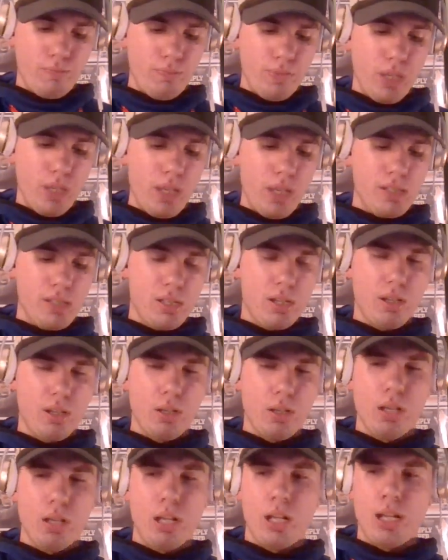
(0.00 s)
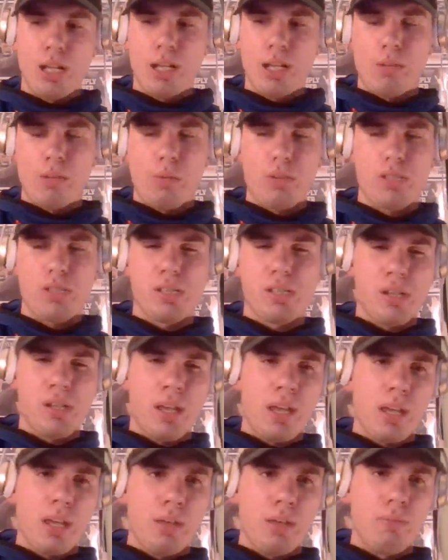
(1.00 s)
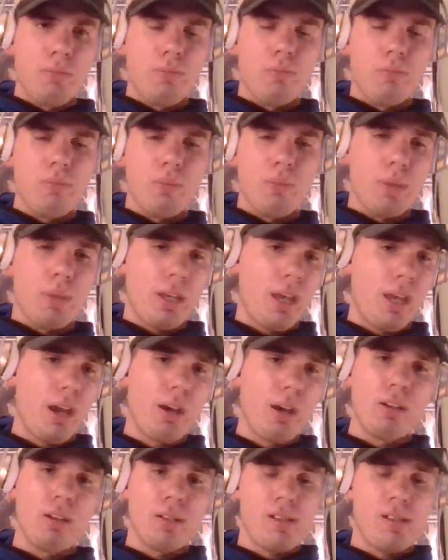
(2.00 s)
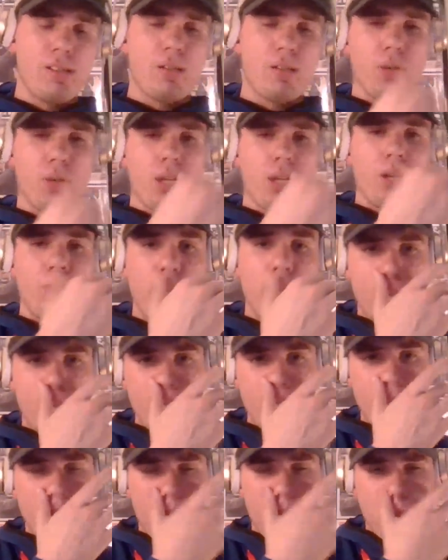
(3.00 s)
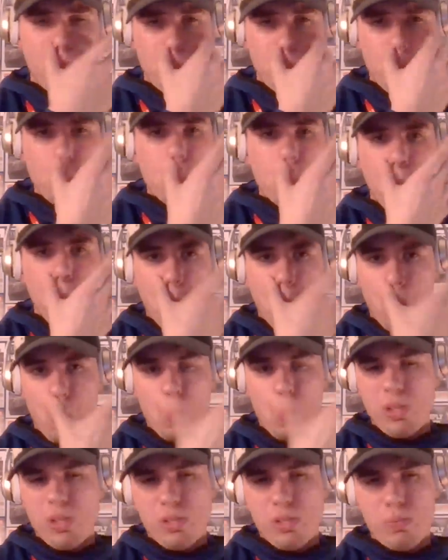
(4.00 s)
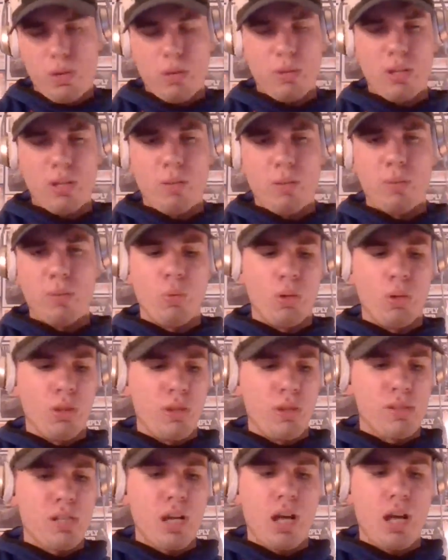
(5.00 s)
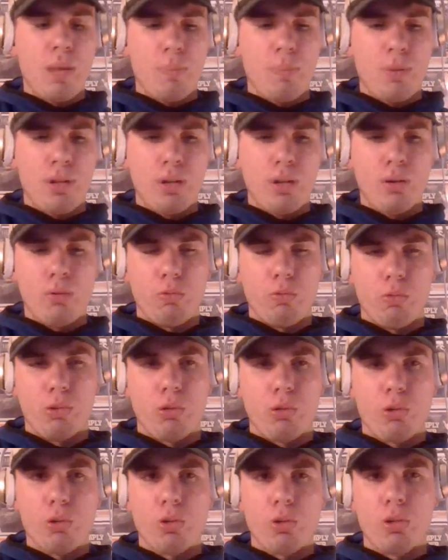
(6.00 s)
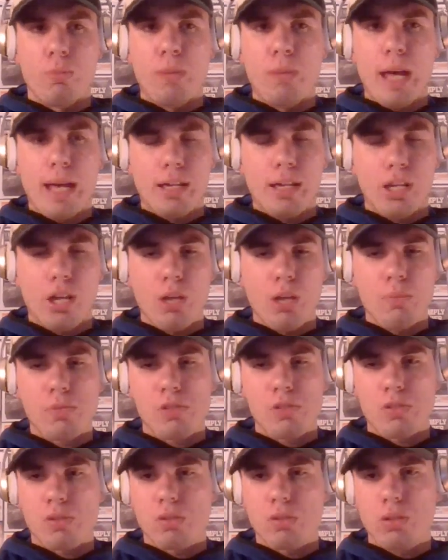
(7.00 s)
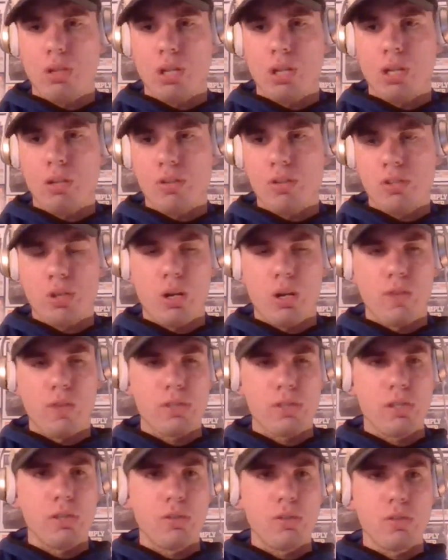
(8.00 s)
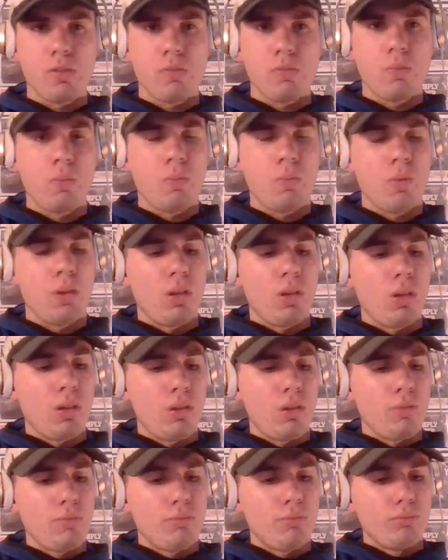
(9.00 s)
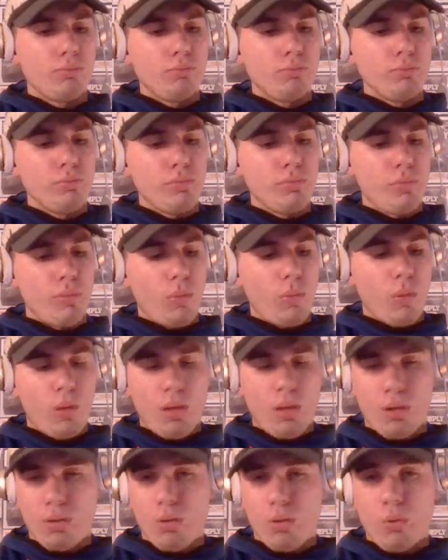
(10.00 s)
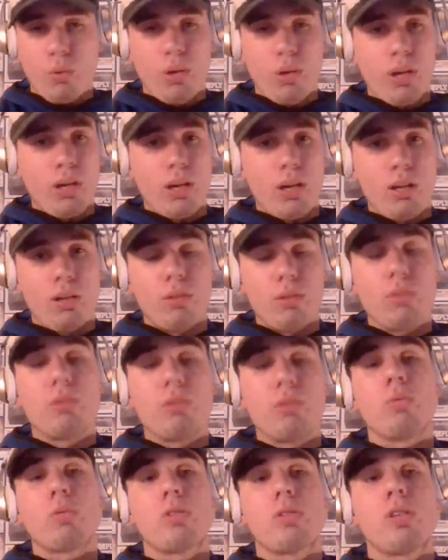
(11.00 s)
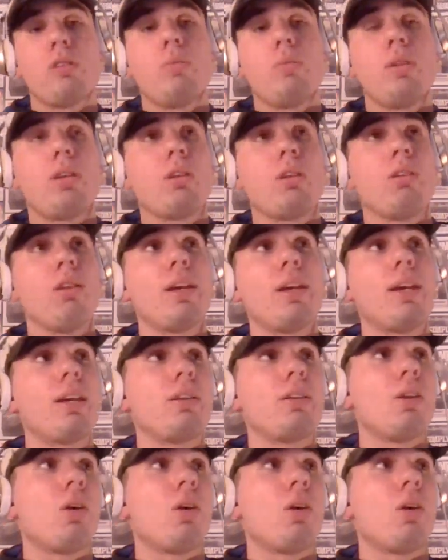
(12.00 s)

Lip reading: he's still what's his name? McCarron is still going to be he's probably going to be one of the top recruited backups this offseason. I don't know what team he could land